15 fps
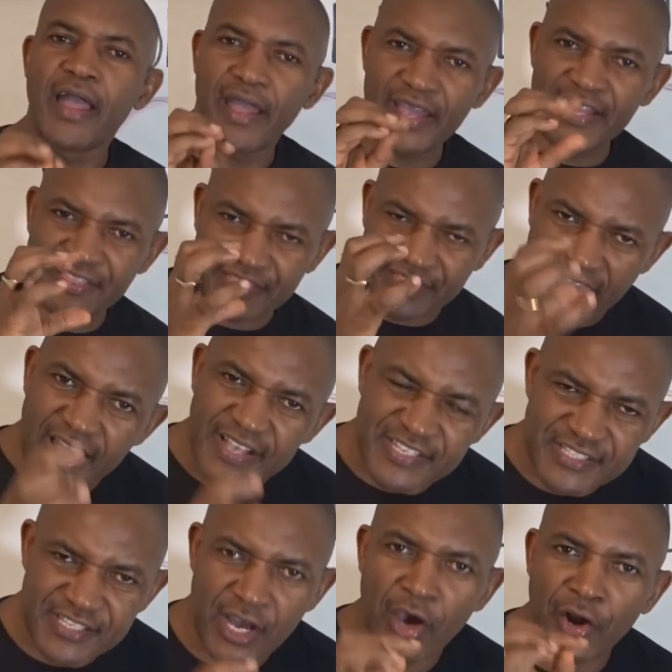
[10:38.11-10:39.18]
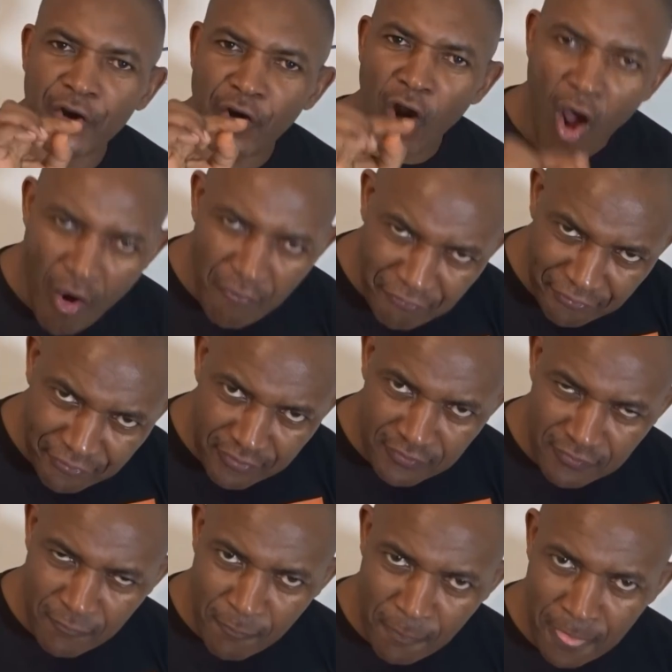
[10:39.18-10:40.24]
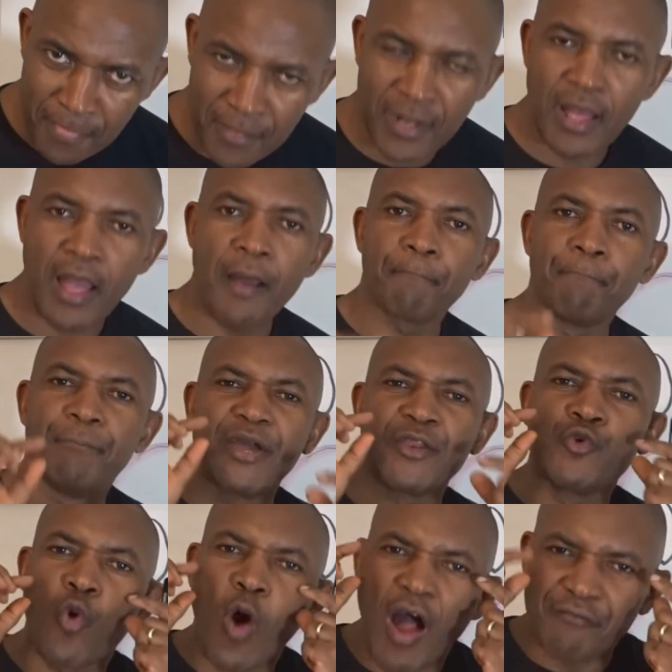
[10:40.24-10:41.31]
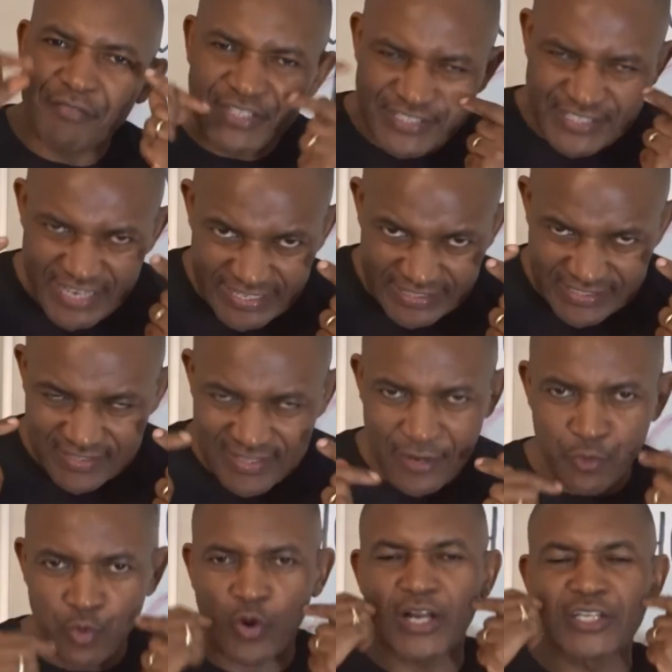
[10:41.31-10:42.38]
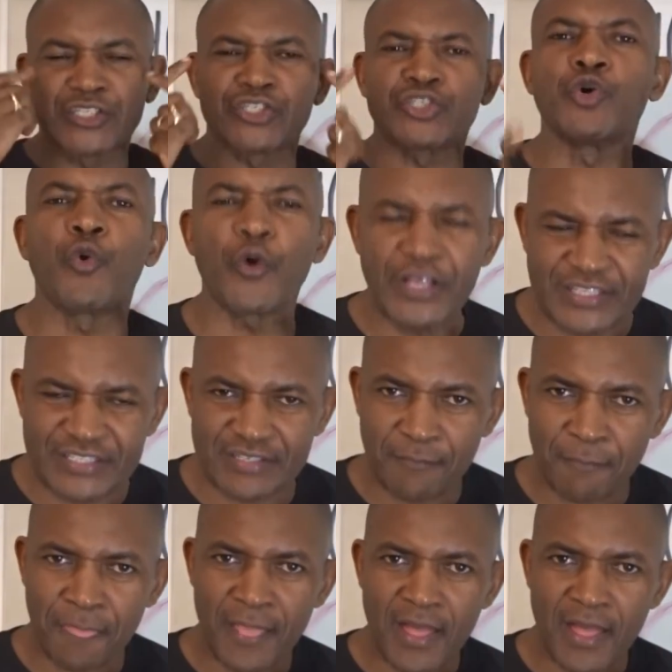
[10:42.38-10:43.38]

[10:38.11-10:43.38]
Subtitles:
It tastes rough, but you have the teeth that you can chew it.